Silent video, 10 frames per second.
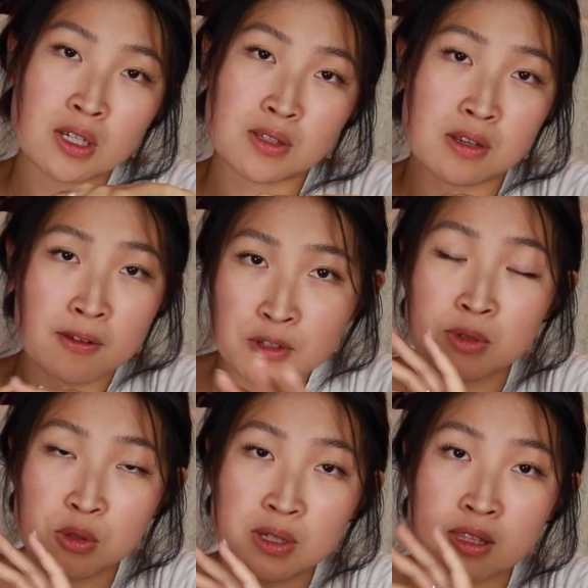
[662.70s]
So the difference
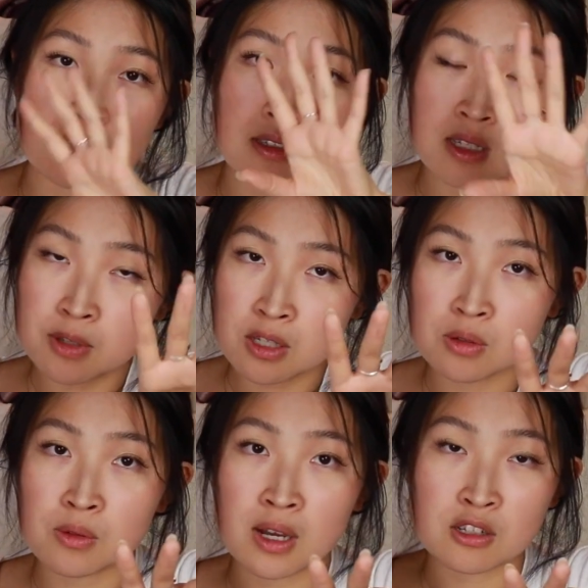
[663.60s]
between the
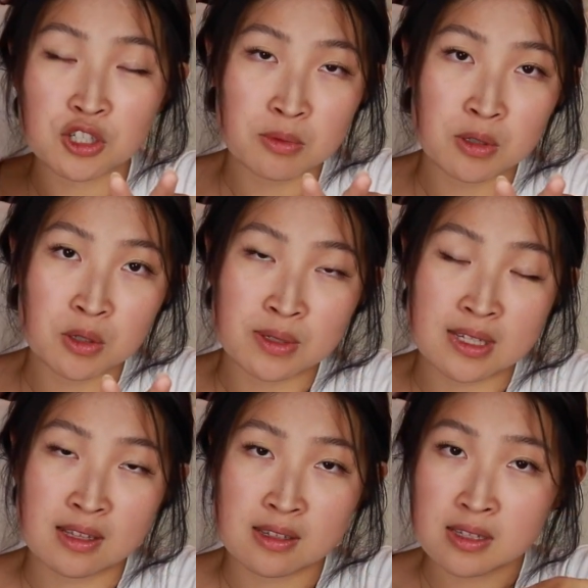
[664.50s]
CPU and the GPU is
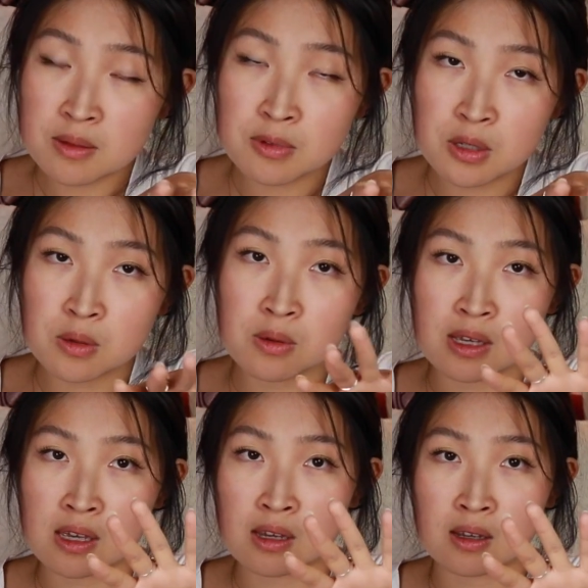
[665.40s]
that the CPU,
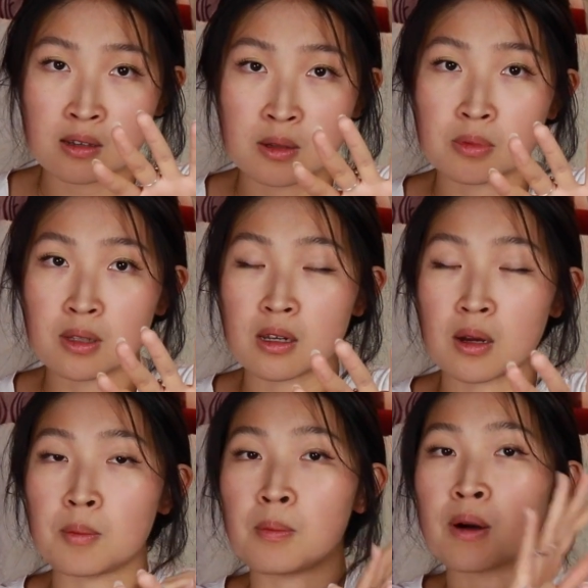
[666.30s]
it can complete
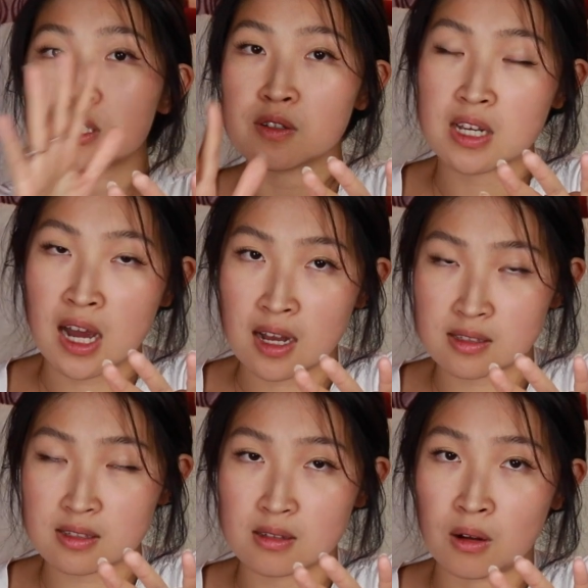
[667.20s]
a bunch of
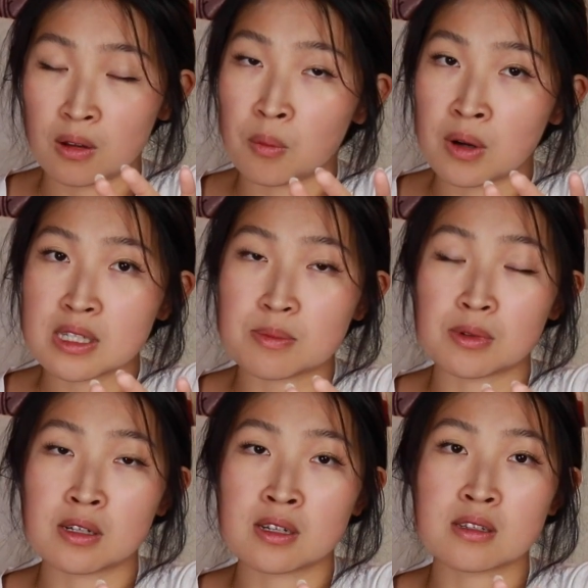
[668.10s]
tasks all at once,
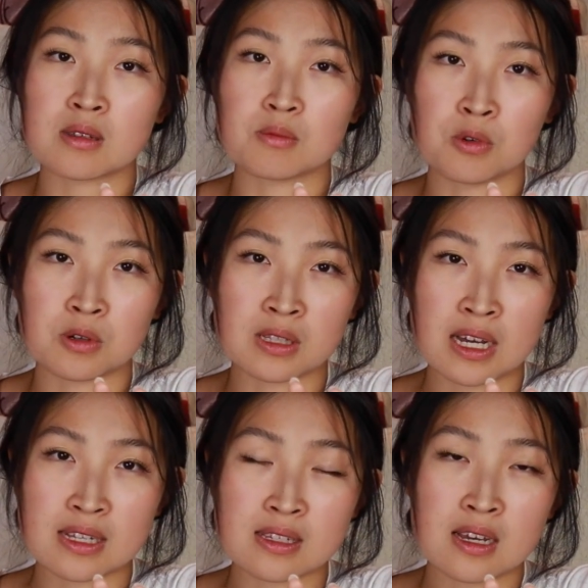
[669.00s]
but it is more or
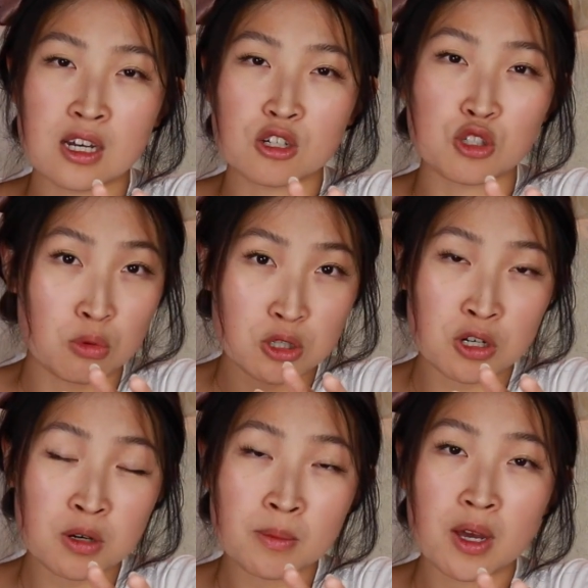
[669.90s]
less short
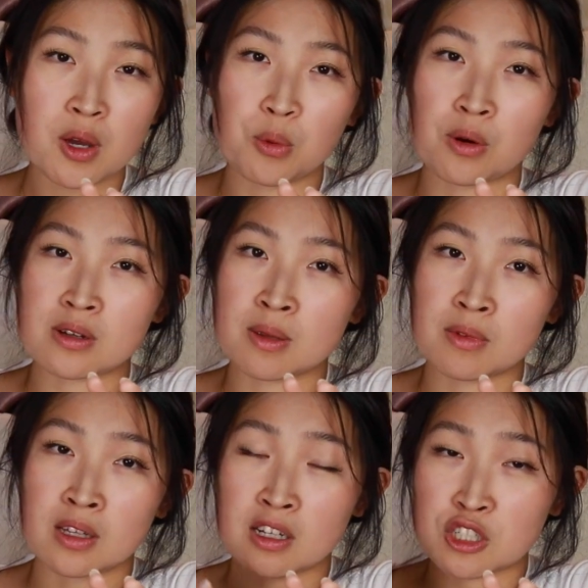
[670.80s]
term, whereas
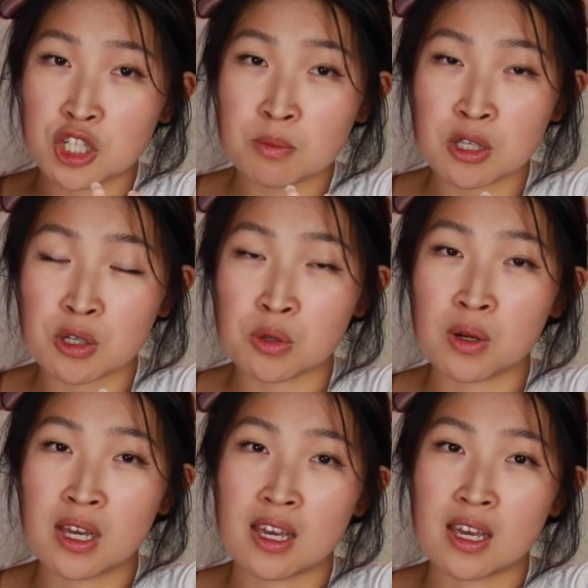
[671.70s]
something like a GPU,